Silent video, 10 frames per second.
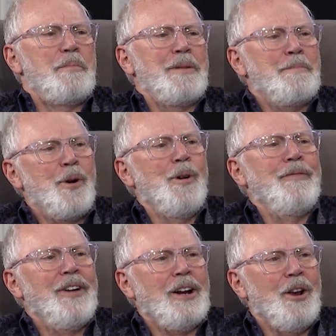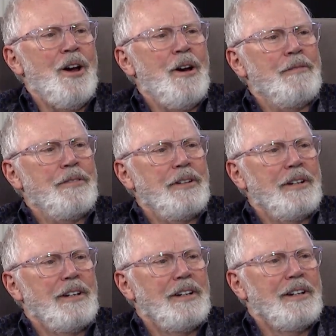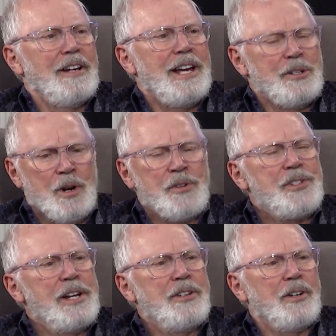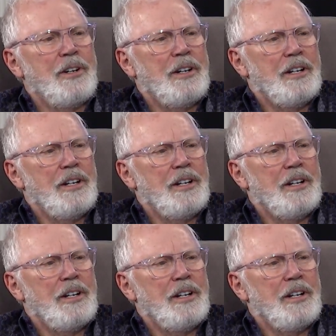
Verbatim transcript: But perfect love is our center.